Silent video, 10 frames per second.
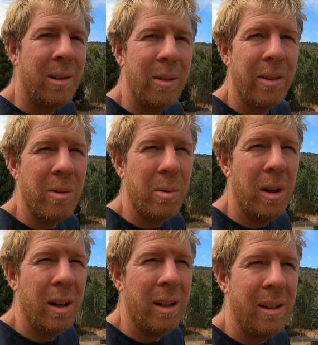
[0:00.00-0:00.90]
what's the
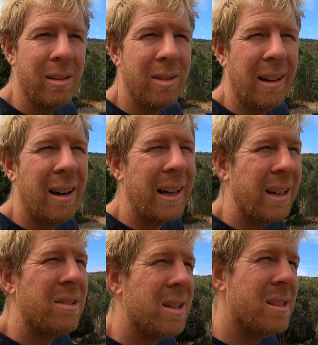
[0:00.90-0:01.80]
word? The Vic High
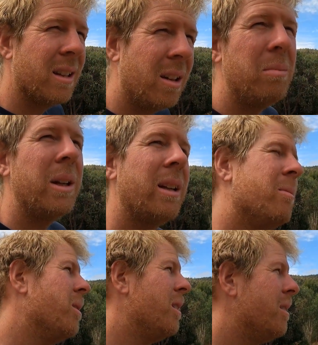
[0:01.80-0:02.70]
Country is a lot better
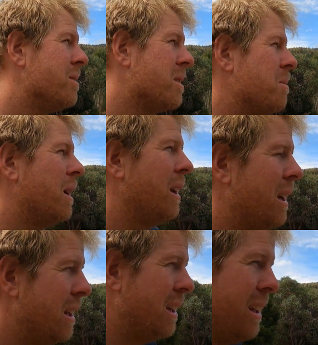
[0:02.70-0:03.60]
than what I was expecting.